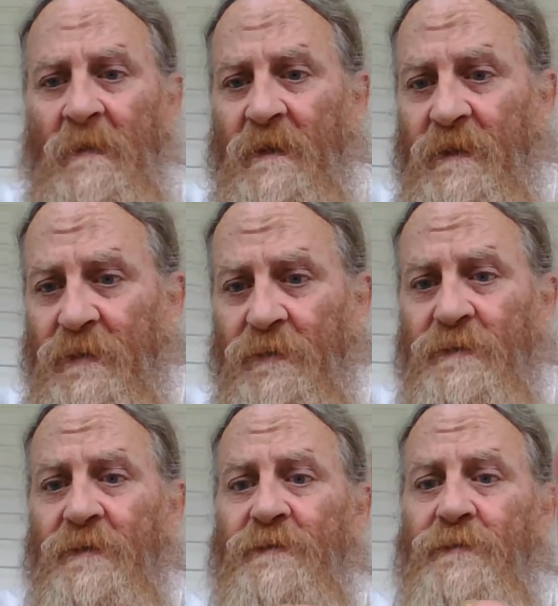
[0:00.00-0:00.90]
And you
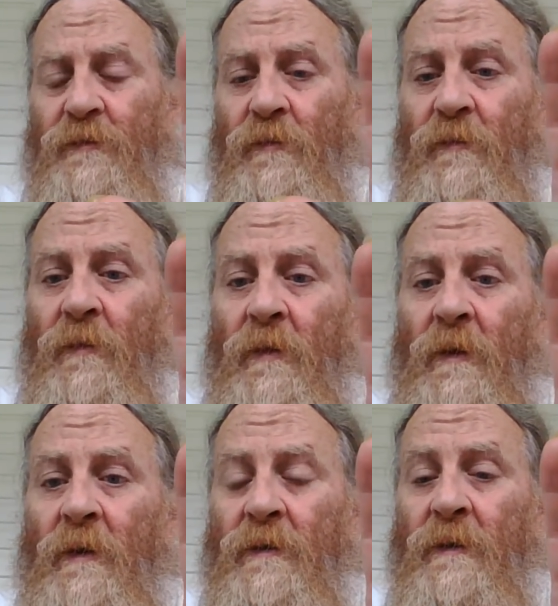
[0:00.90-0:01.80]
just
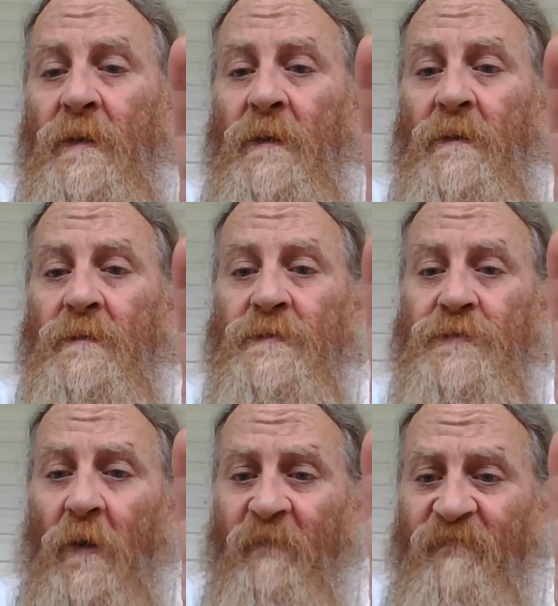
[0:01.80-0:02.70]

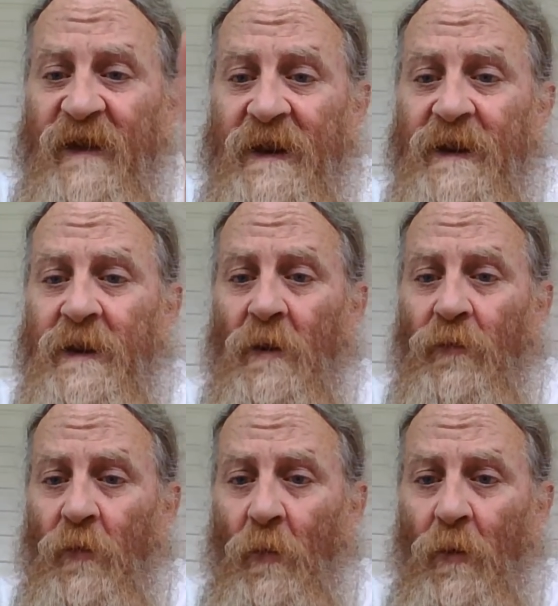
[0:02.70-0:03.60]
start feeding on
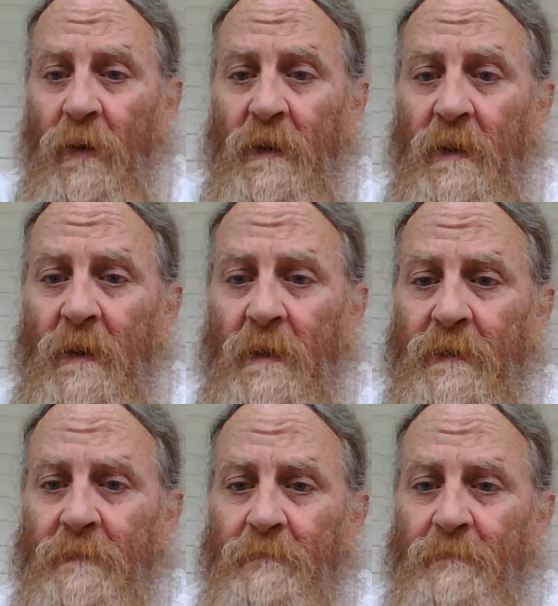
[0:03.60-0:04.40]
the Word of God.